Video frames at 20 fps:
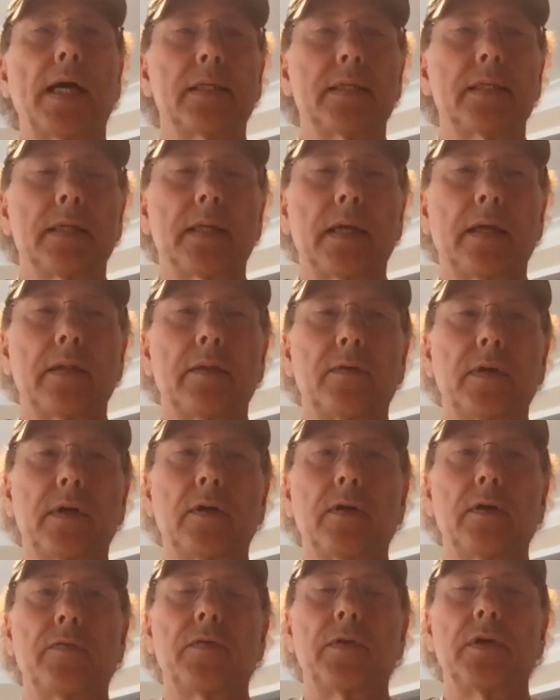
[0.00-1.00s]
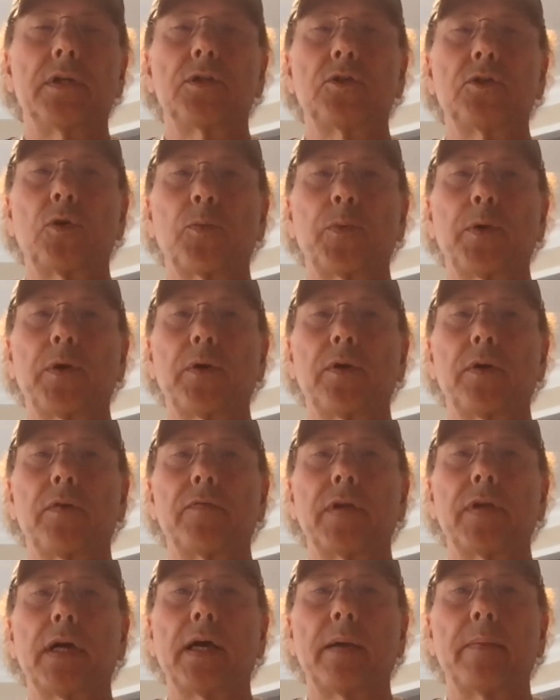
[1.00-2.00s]
together here in a very short period
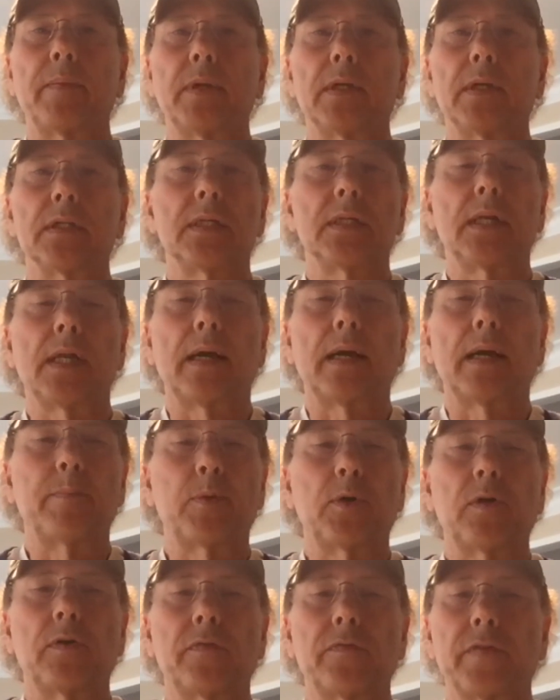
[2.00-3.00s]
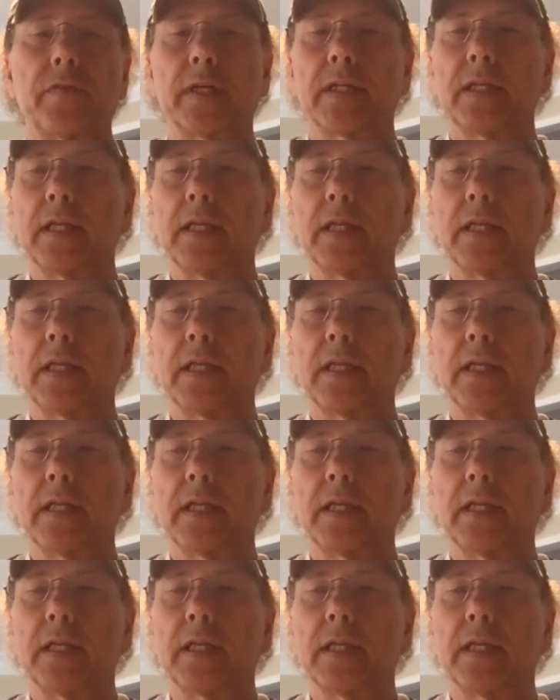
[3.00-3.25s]
of time, and it's not perfect.